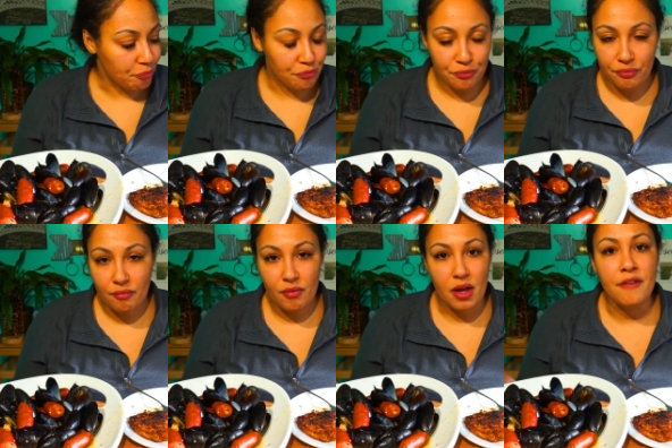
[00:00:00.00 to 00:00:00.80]

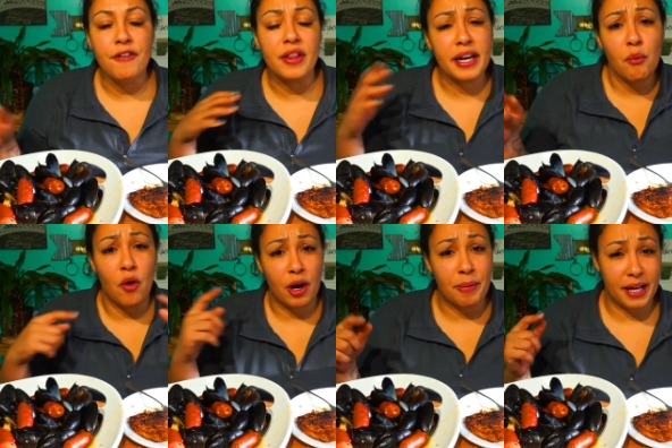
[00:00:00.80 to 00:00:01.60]
I feel like I woke
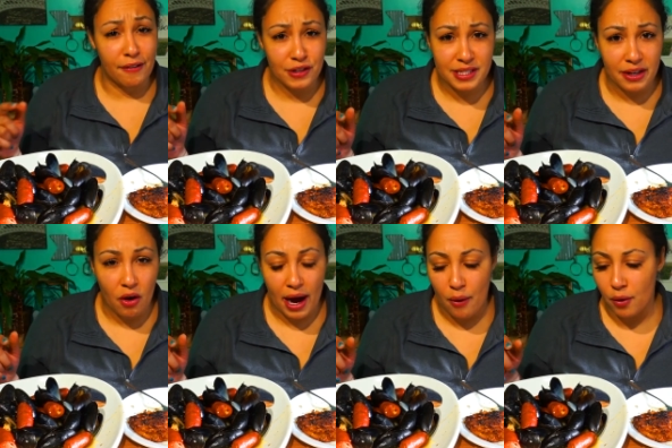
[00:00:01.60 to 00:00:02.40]
up like every single
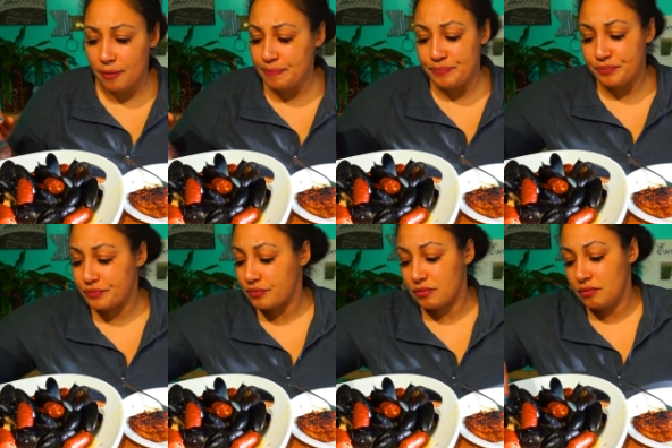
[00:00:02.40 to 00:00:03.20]
hour,
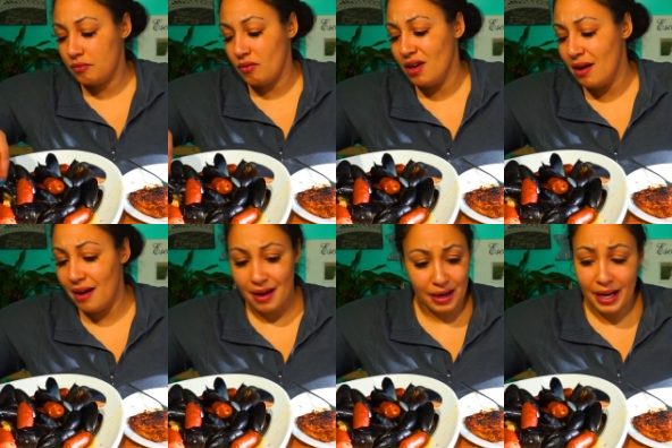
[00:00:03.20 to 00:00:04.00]

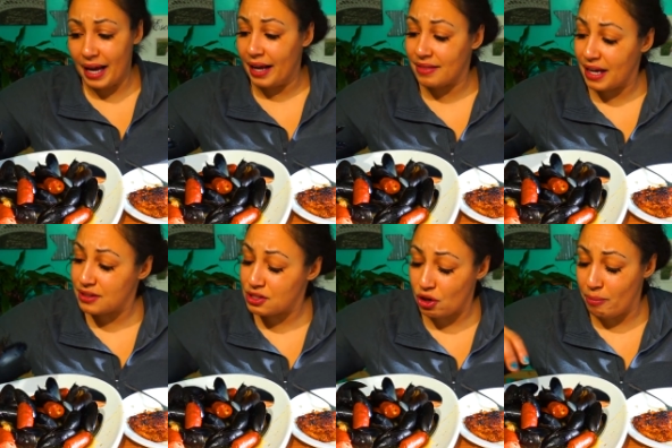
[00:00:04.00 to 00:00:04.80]
and I hate that
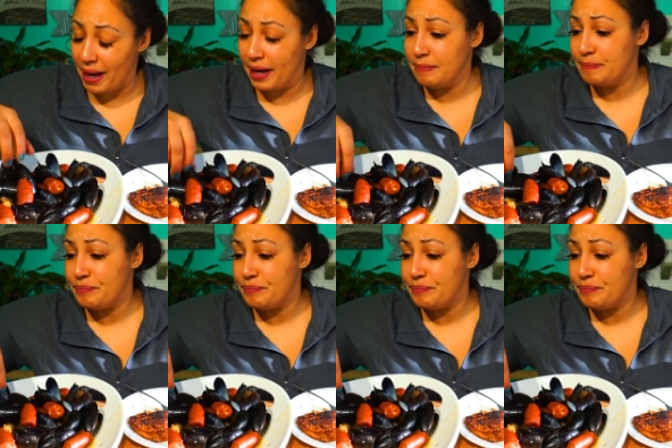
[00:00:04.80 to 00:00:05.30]
so bad.